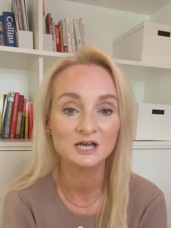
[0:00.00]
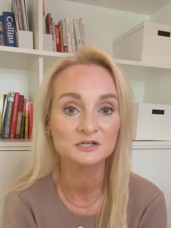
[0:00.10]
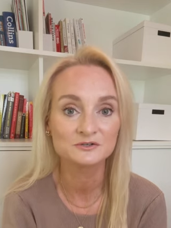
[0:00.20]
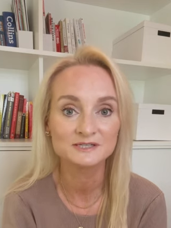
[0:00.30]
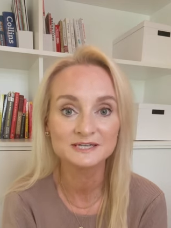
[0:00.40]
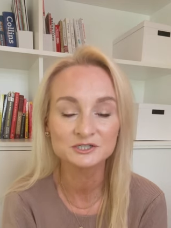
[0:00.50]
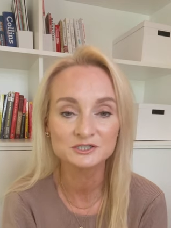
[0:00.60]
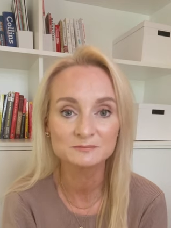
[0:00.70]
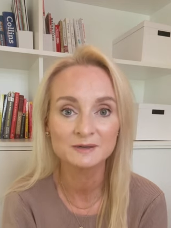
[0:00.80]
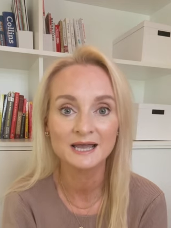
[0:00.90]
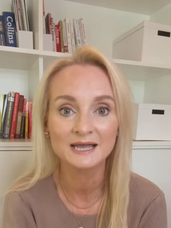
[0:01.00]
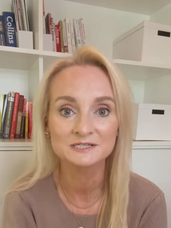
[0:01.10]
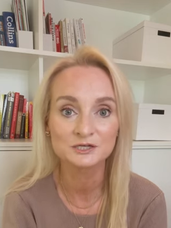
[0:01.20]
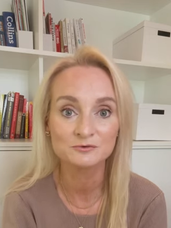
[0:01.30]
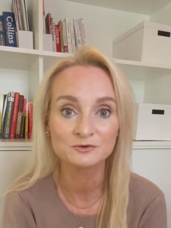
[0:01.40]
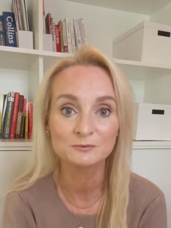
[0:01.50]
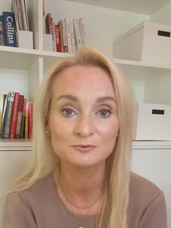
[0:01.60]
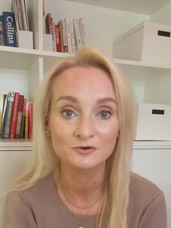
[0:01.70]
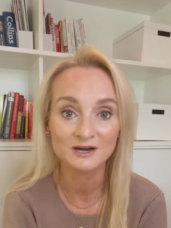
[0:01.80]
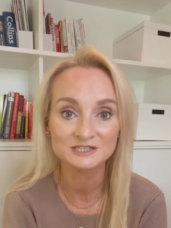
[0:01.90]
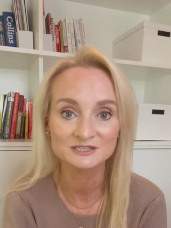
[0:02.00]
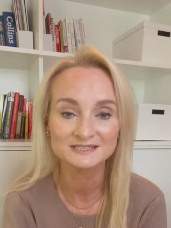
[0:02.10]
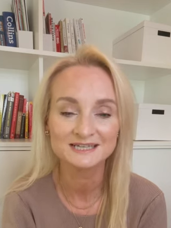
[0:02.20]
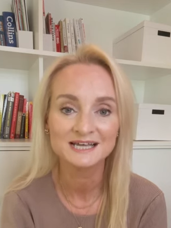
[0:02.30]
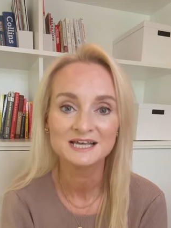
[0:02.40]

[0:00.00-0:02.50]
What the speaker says: on your leadership and career progression?